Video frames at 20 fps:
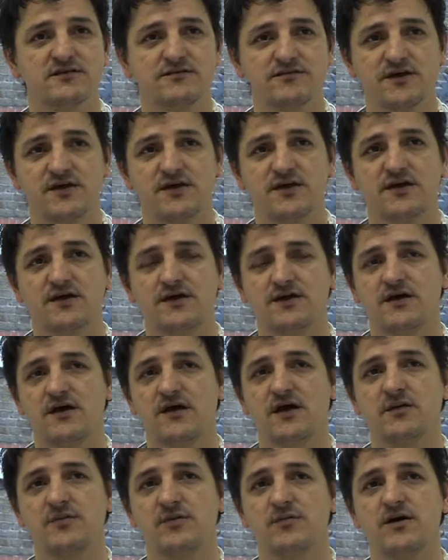
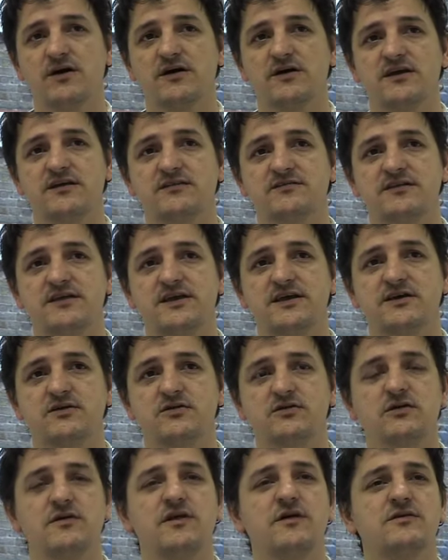of the market is
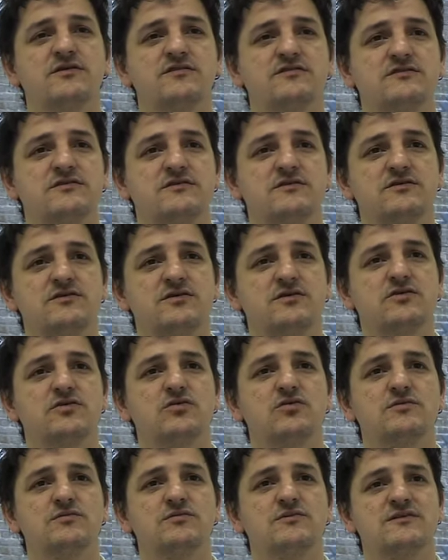illegal, although it's not
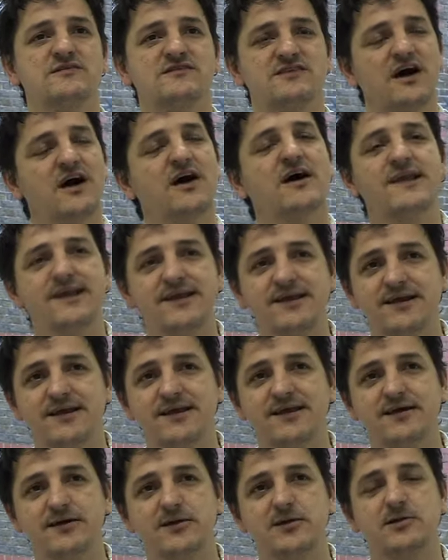entirely
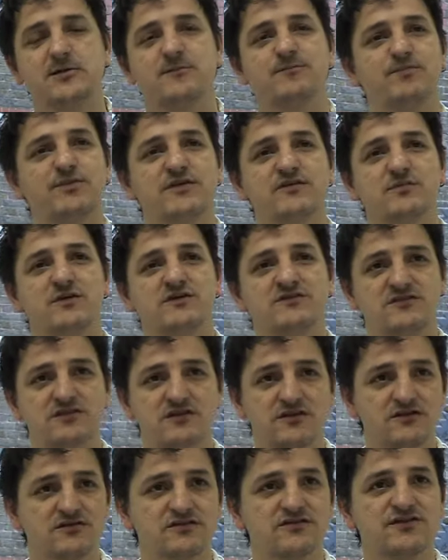illegal, and as much as a
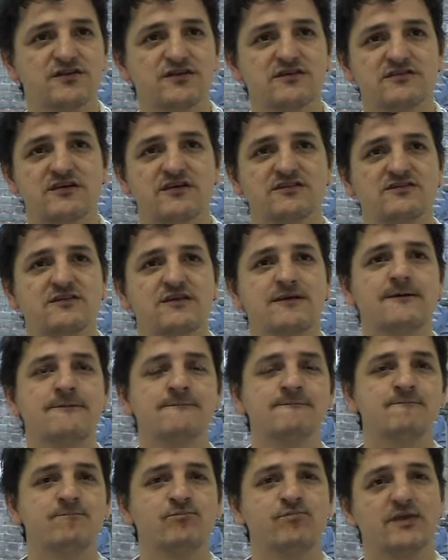lot of it is actually
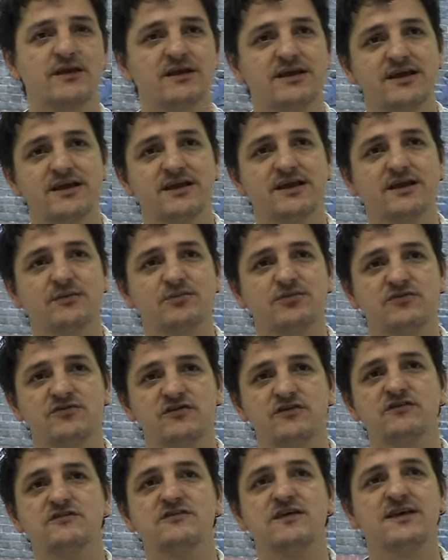legally
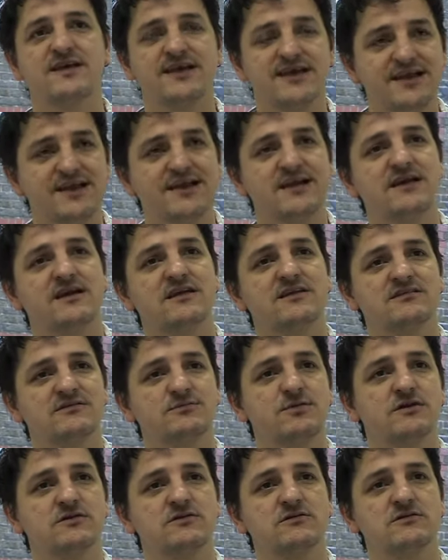produced, then illegally
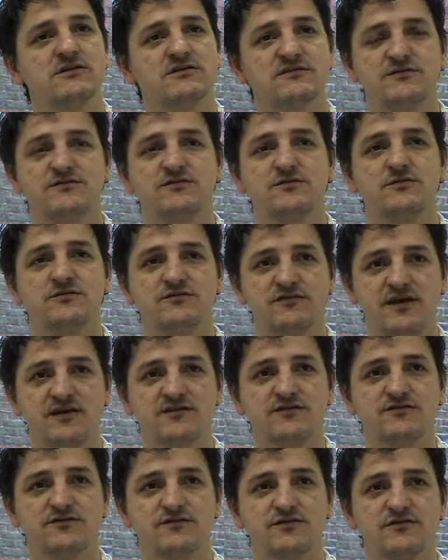smuggled as a form of
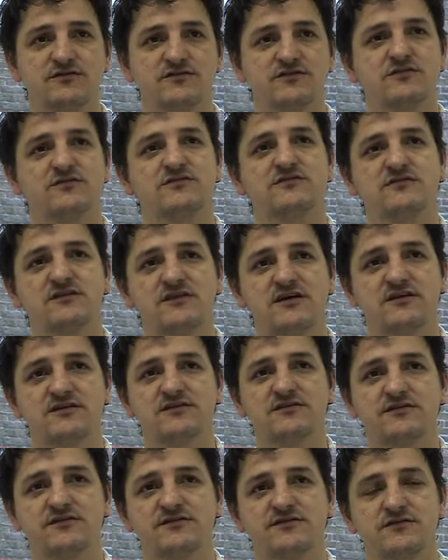tax avoidance, so it's slightly
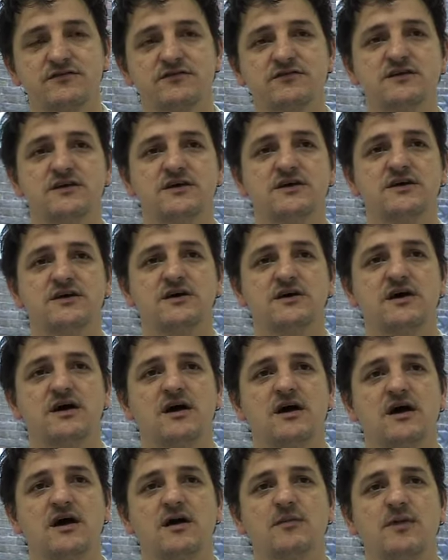different.
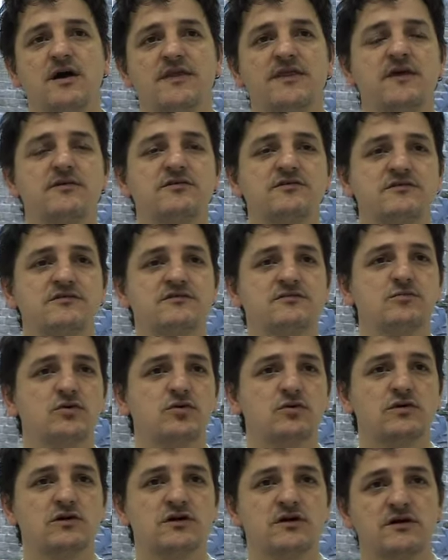And there is a
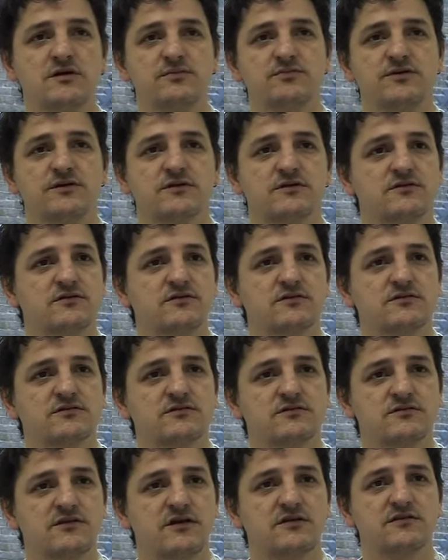smaller but
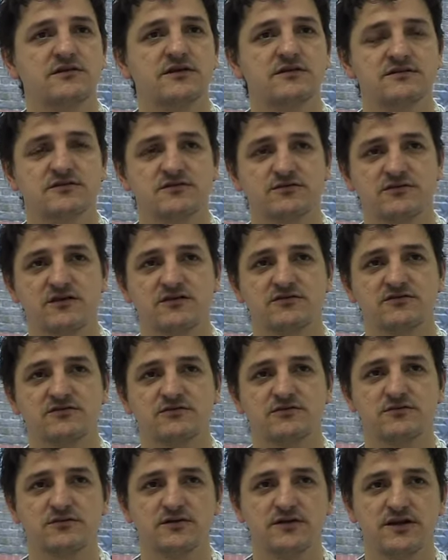not totally
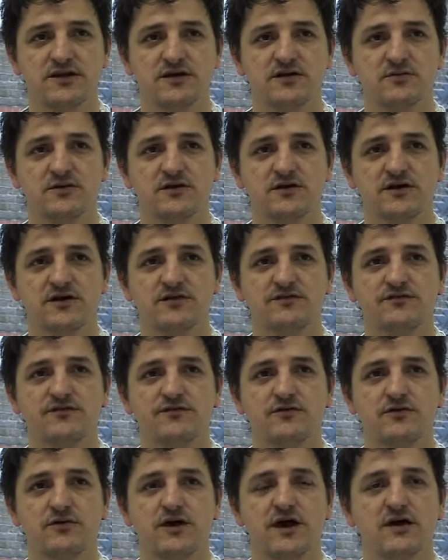insubstantial illegal market
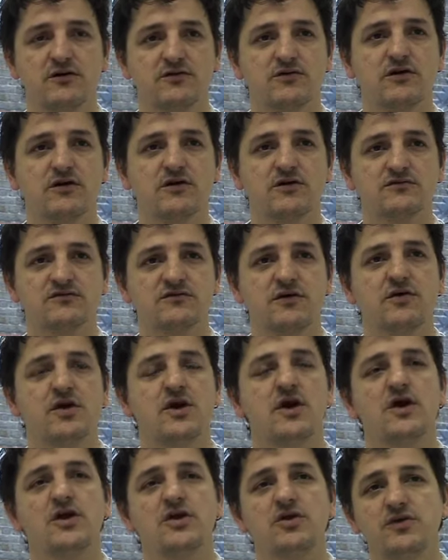for alcohol. So
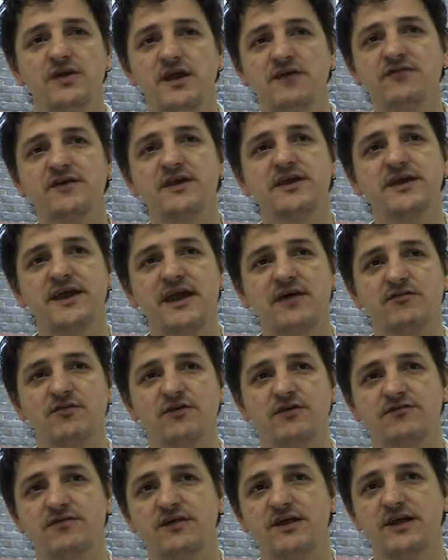you're never going to get rid
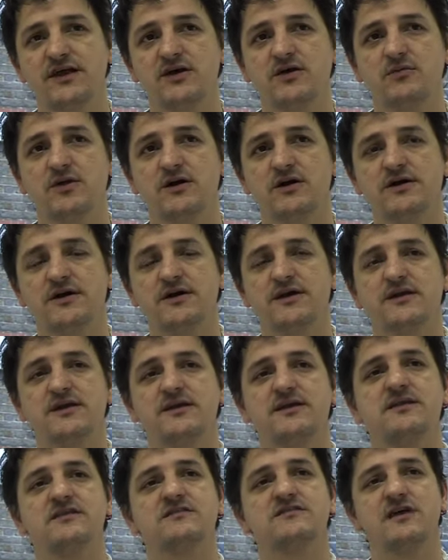of the illegal market
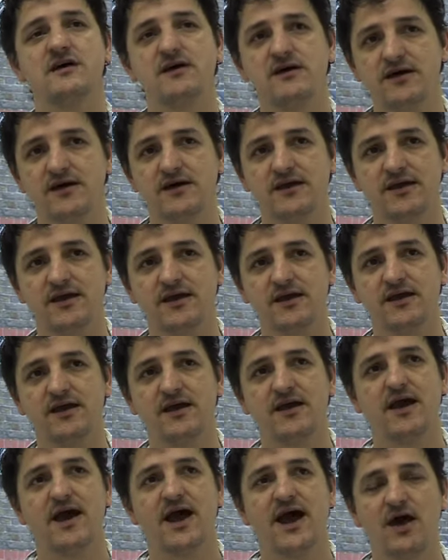entirely.
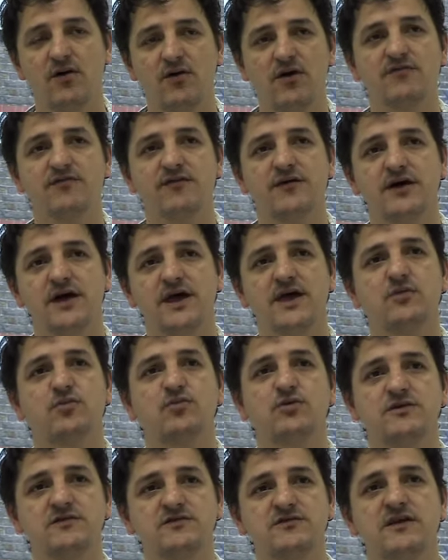However, it
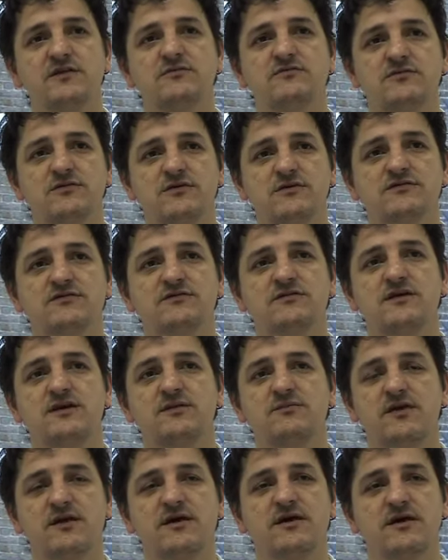would seem to us
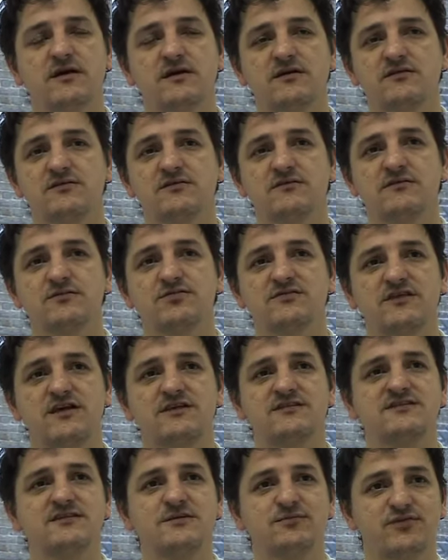
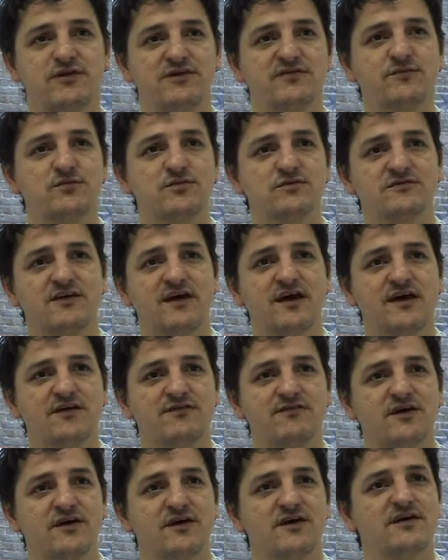substantially preferable to
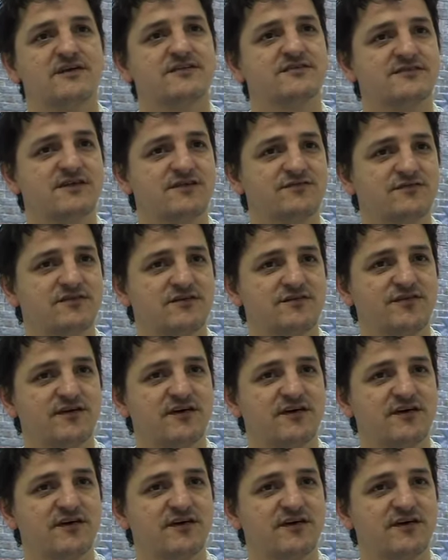have 75%